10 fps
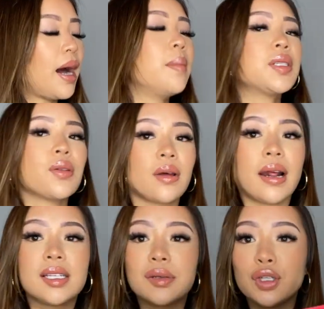So then I
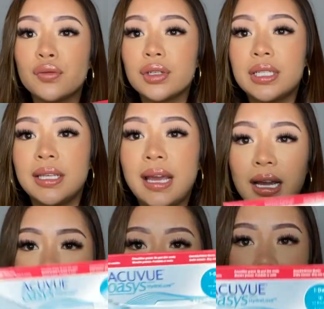switched over to the
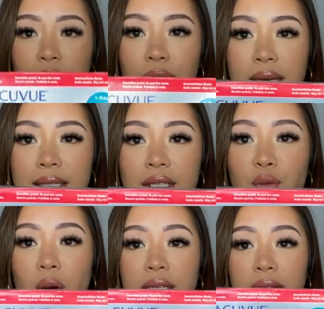Acuvue Oasis
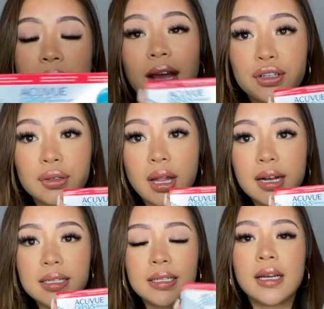One Day Hydraluxe.